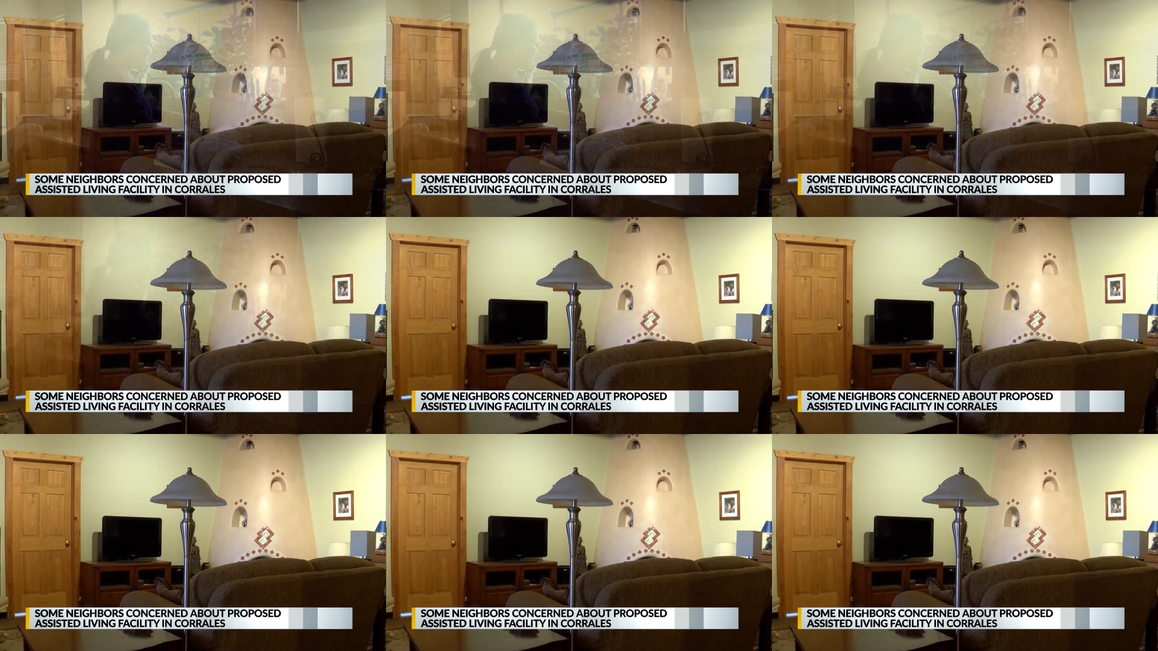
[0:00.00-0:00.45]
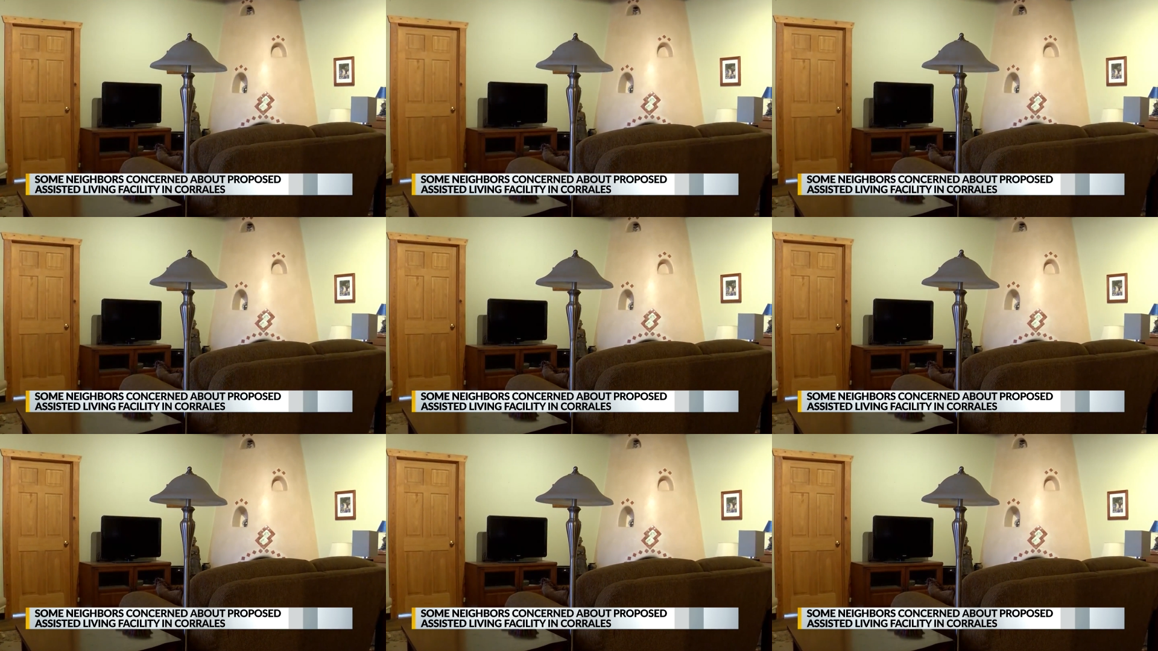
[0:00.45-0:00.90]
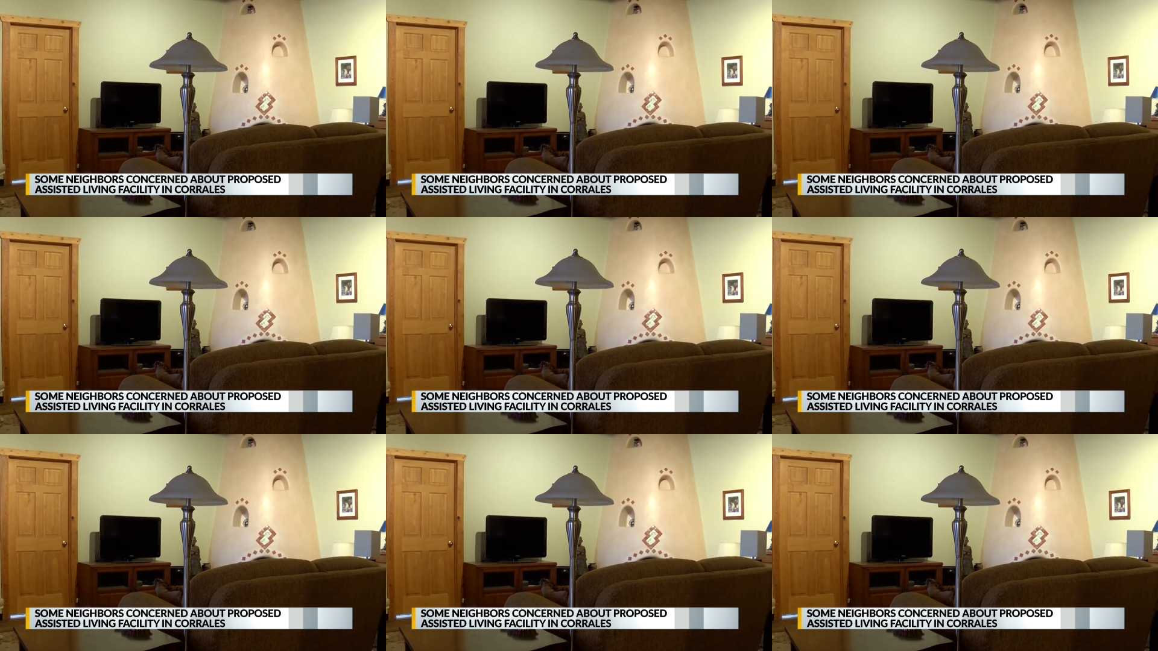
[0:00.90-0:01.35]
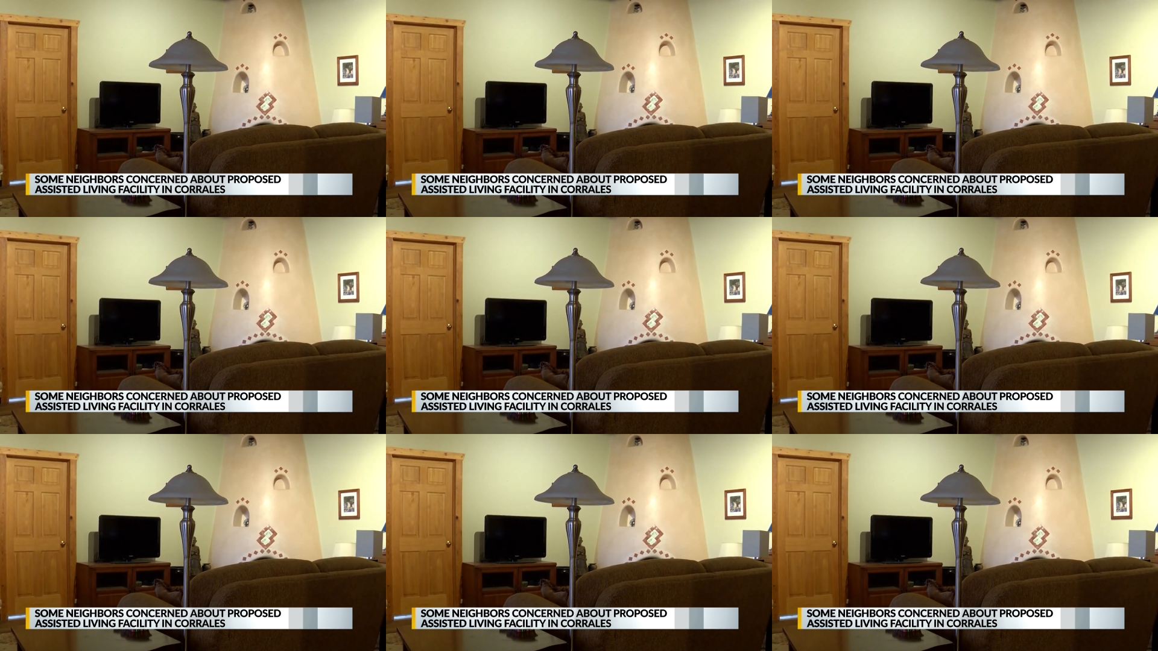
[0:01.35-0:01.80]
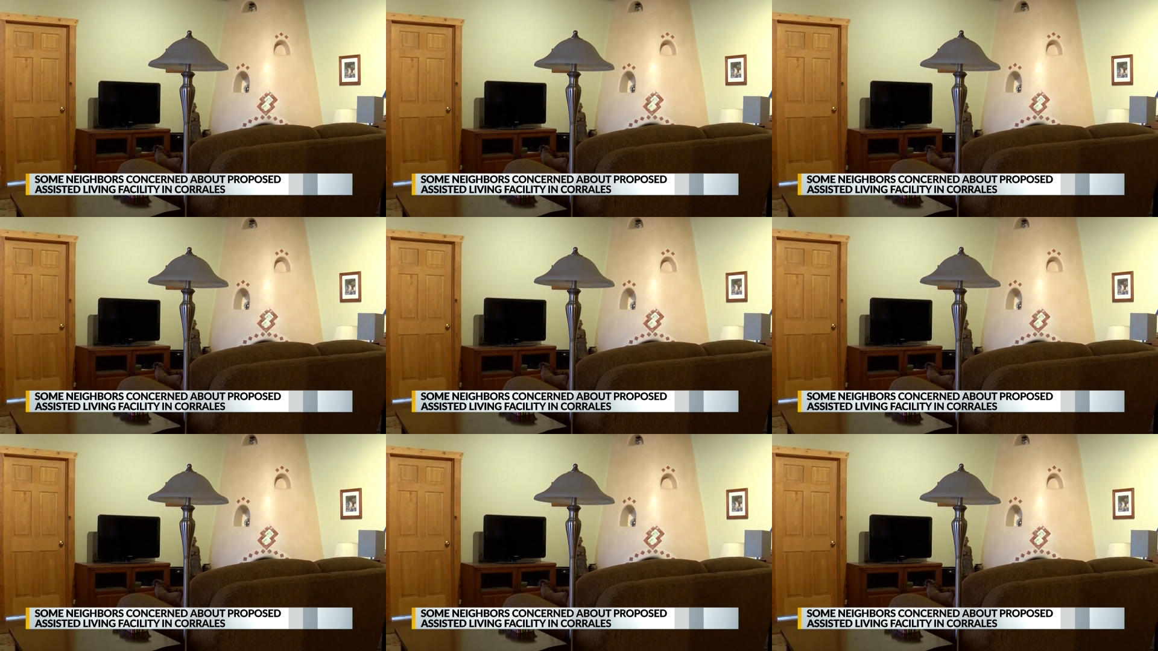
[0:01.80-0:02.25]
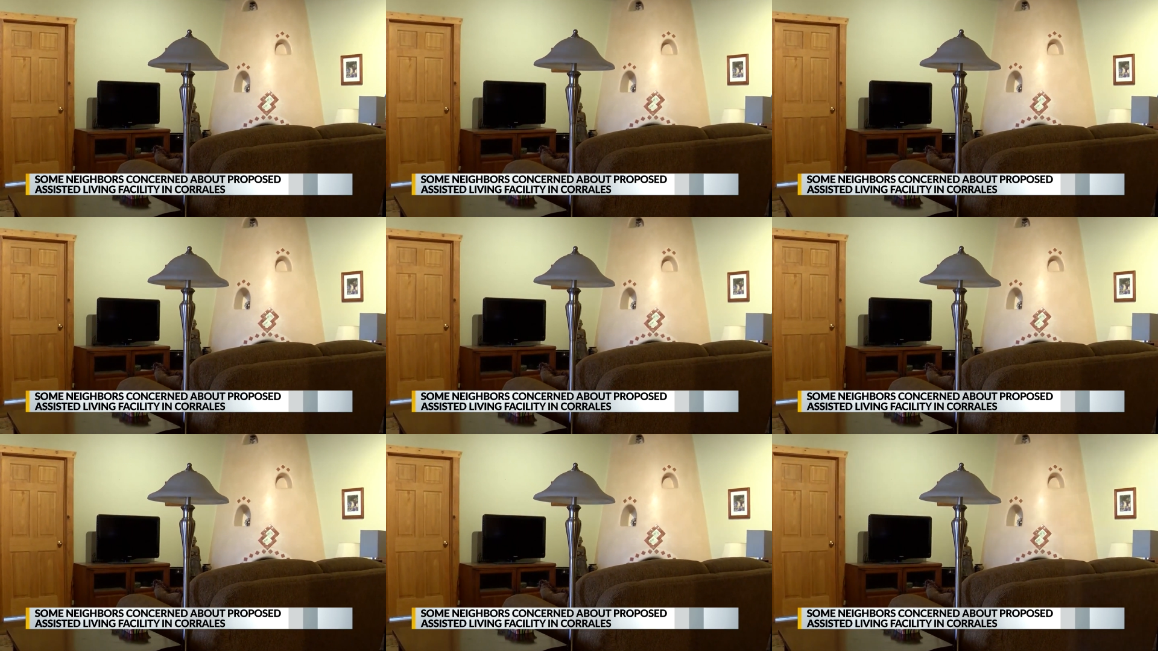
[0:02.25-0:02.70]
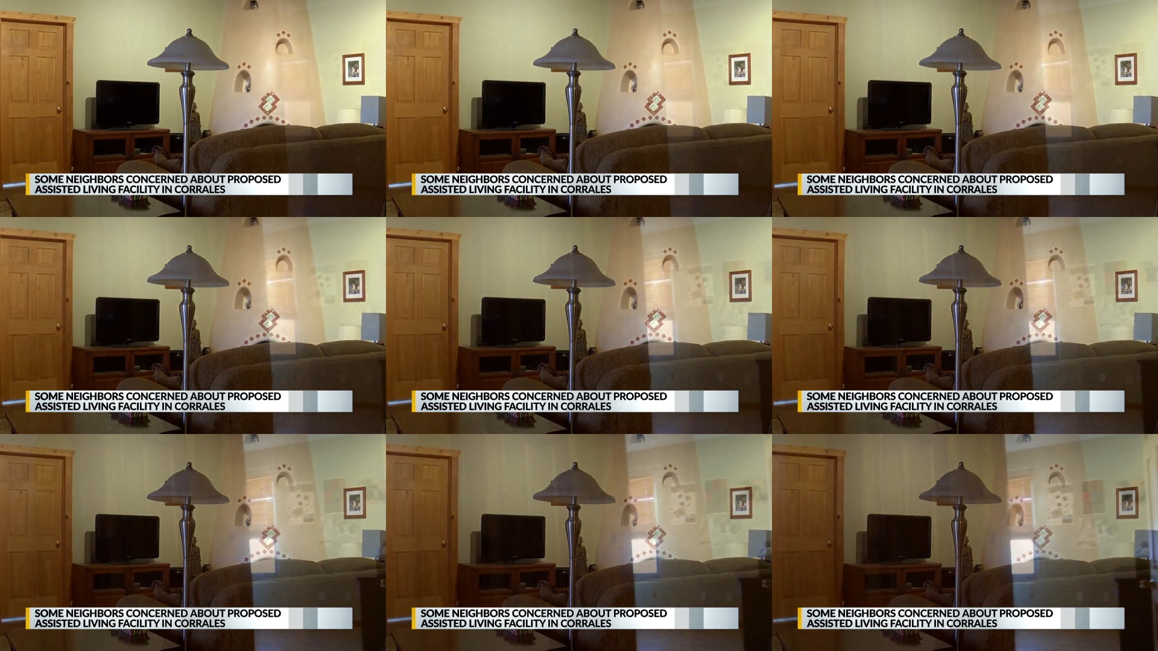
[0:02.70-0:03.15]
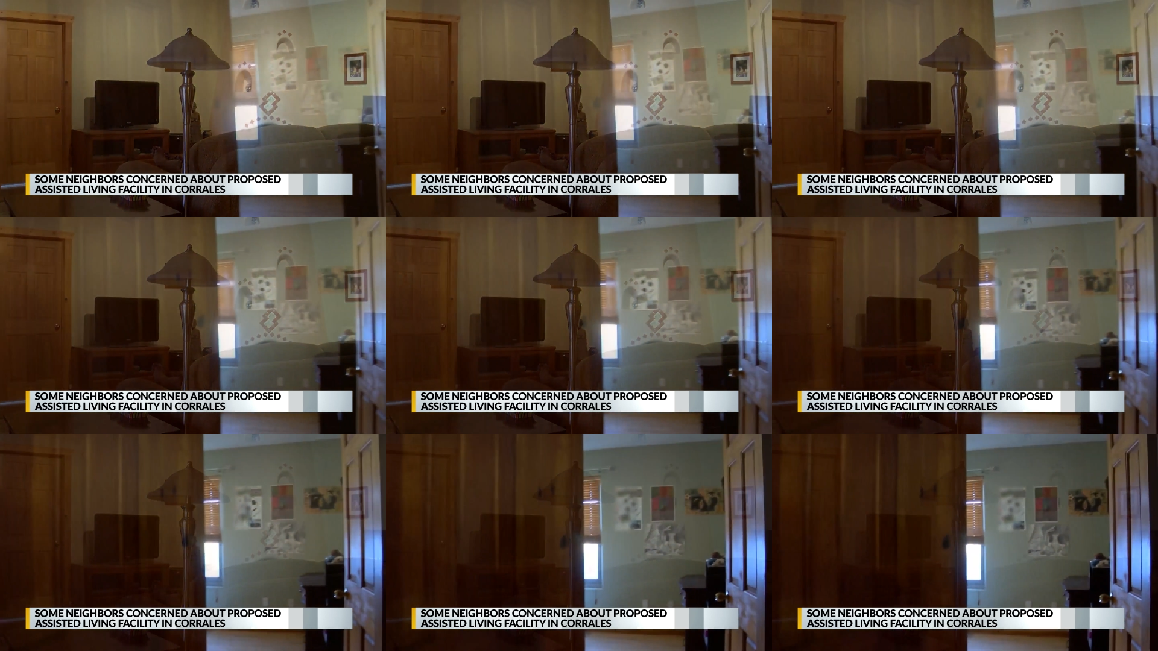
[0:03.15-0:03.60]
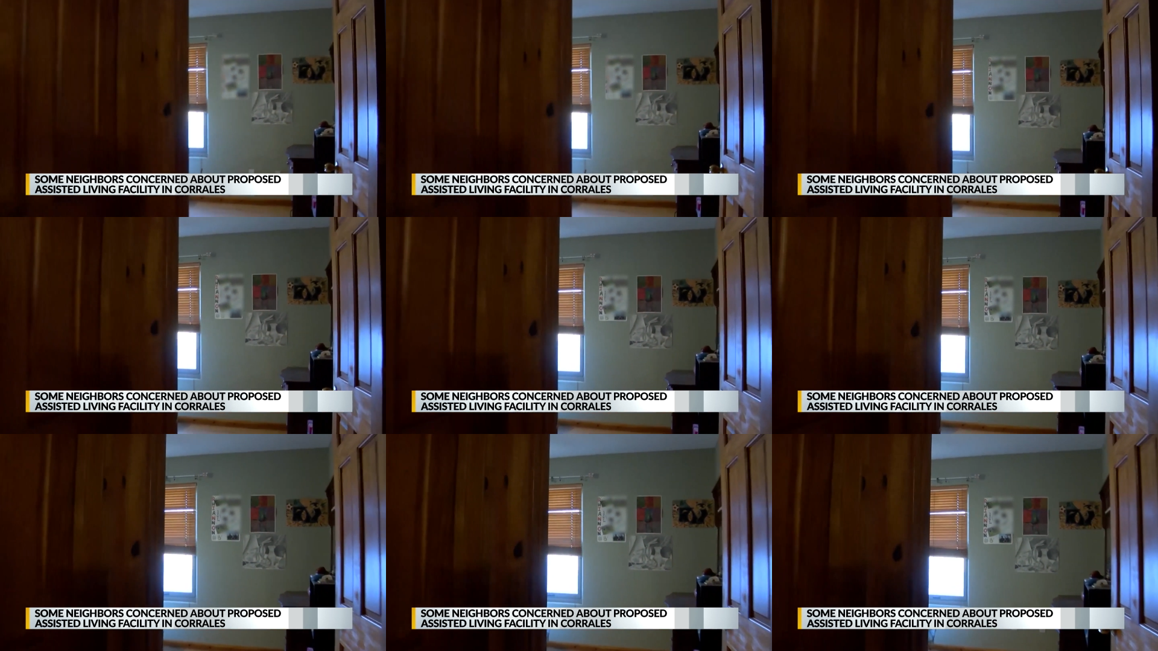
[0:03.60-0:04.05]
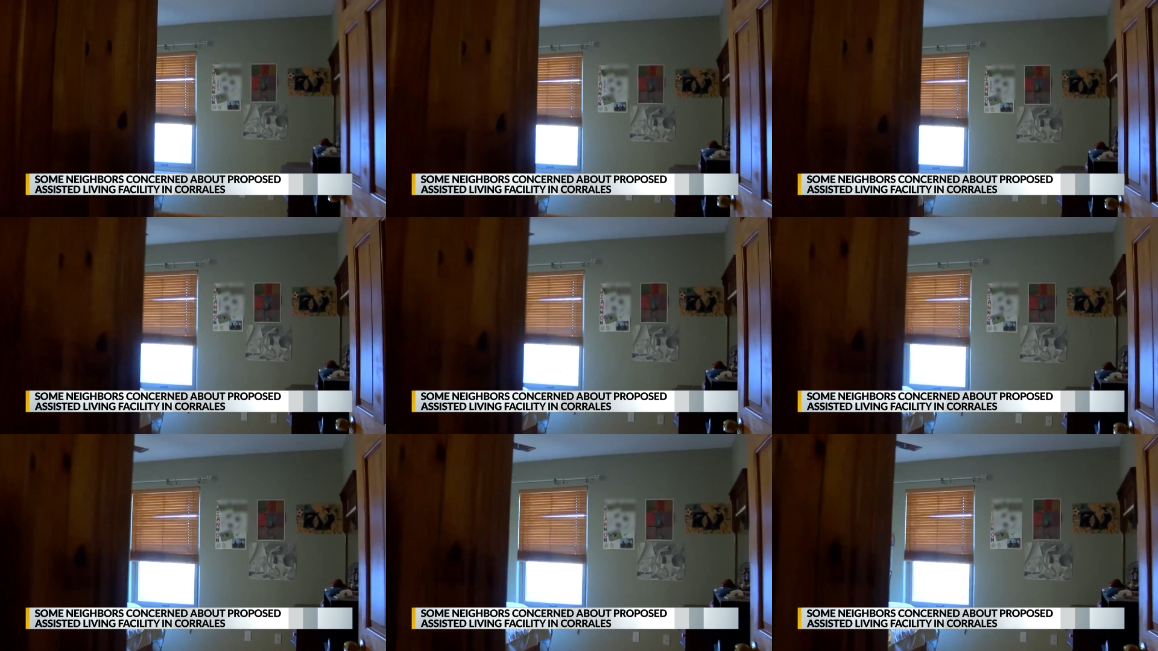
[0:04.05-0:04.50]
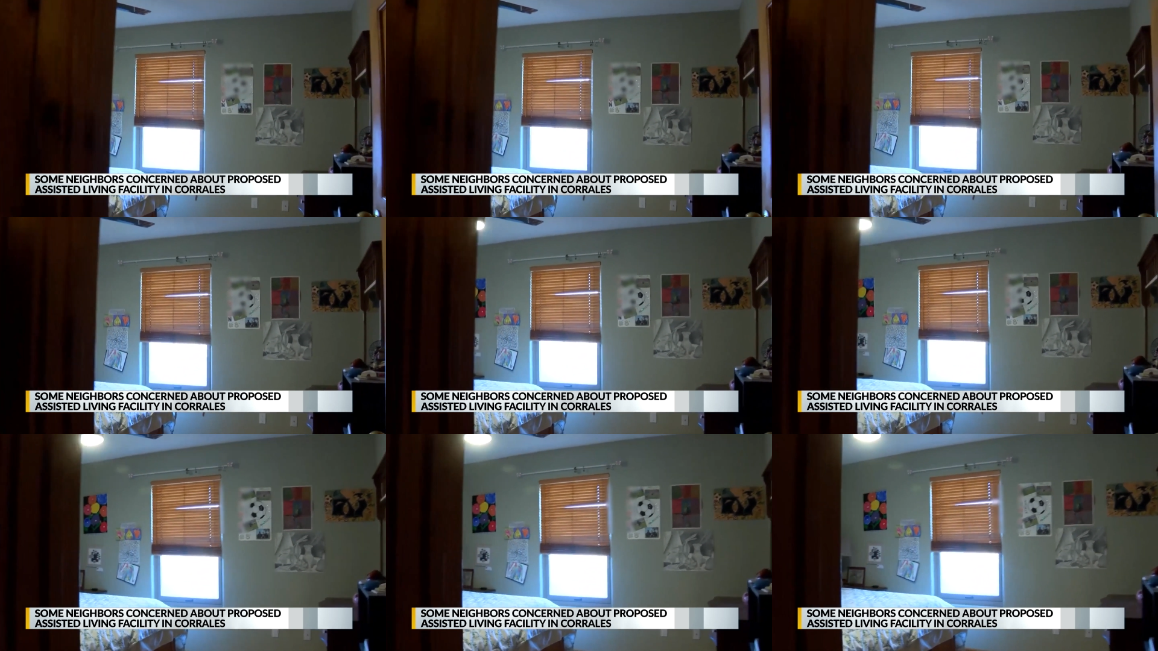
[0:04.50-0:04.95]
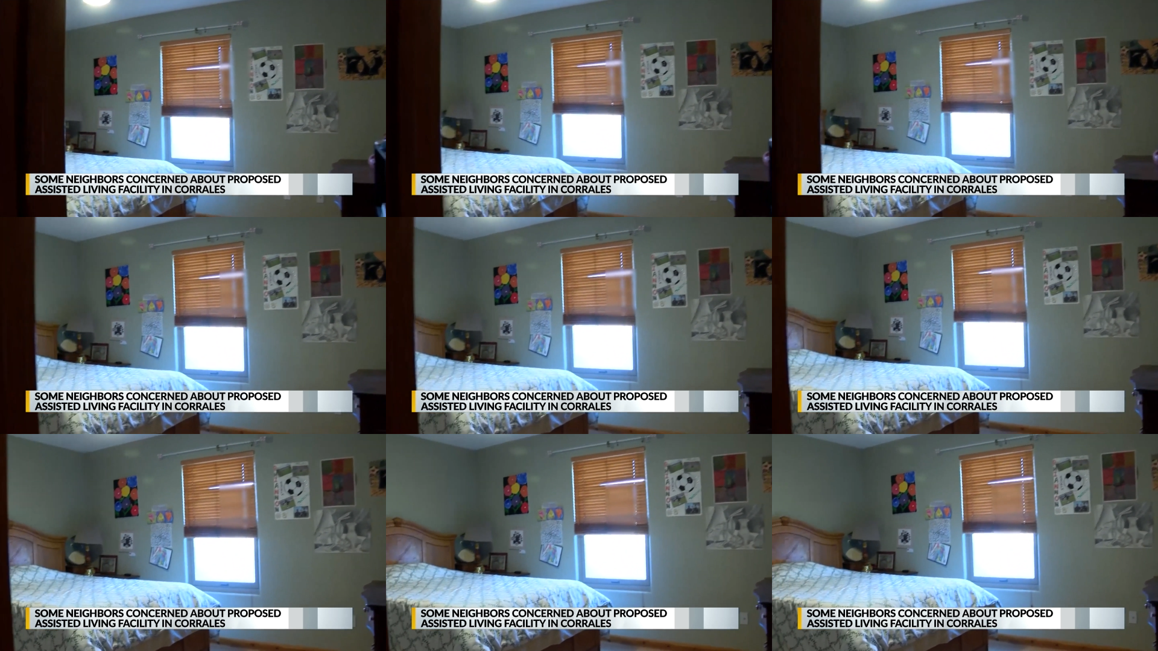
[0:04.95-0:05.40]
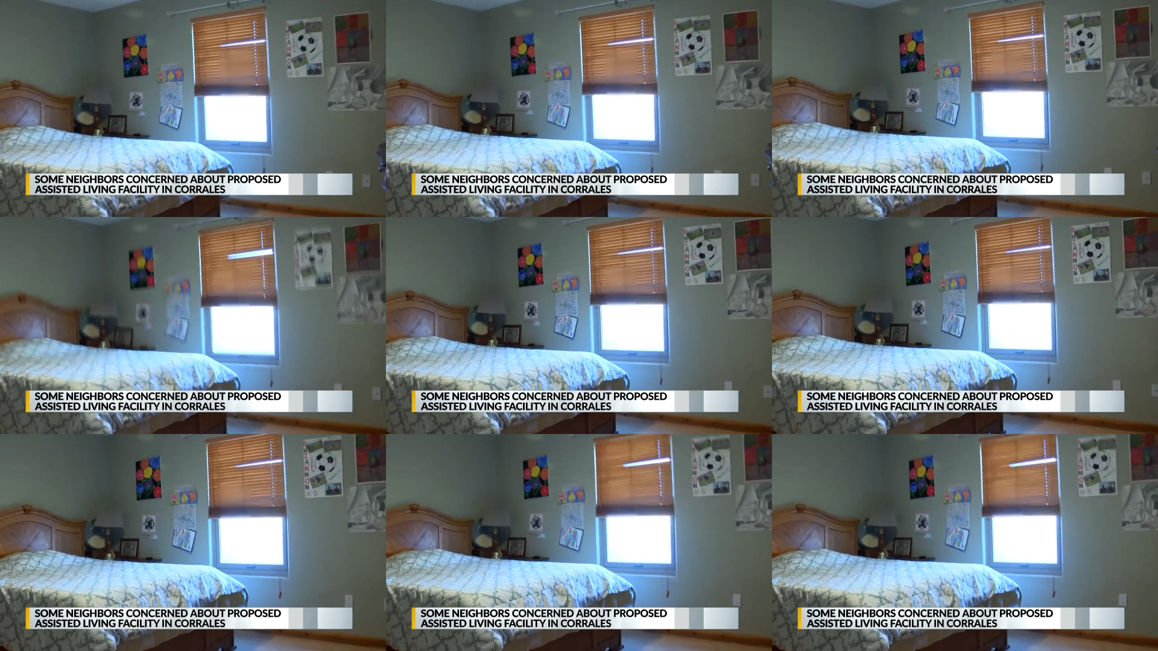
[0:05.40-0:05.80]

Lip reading: No face is visible, so there are no lips to read.